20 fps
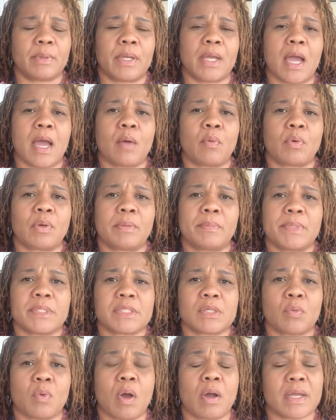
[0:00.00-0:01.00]
the way God wanted me
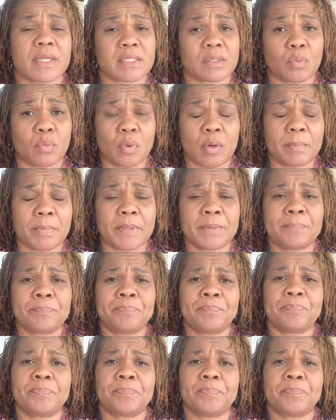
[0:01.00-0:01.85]
to walk as a woman.